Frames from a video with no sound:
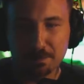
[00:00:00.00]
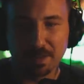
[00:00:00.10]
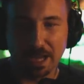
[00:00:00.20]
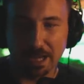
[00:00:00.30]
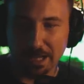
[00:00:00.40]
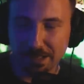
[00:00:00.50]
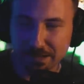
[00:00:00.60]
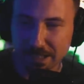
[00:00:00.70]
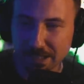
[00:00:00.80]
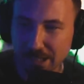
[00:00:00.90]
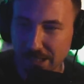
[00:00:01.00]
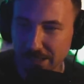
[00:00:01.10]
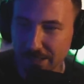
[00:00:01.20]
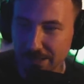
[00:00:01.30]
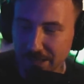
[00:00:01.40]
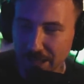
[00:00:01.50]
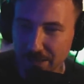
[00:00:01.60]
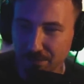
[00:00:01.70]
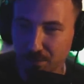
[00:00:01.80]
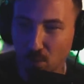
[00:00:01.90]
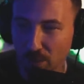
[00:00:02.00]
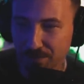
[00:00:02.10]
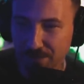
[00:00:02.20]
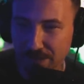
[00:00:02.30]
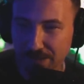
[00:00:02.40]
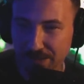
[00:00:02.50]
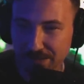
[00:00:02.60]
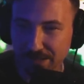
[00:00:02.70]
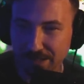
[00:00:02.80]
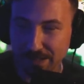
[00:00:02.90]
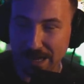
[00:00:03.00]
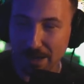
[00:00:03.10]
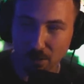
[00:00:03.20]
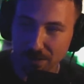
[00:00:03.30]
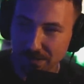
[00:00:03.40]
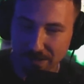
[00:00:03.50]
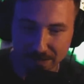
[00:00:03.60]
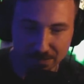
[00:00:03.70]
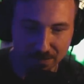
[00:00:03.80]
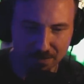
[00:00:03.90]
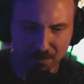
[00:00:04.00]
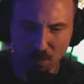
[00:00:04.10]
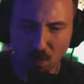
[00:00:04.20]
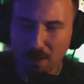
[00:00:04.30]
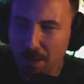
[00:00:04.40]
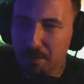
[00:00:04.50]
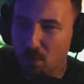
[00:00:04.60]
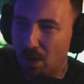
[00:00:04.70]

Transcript: And then it, it, it kind of morphed into this. Now it's it's what I mean.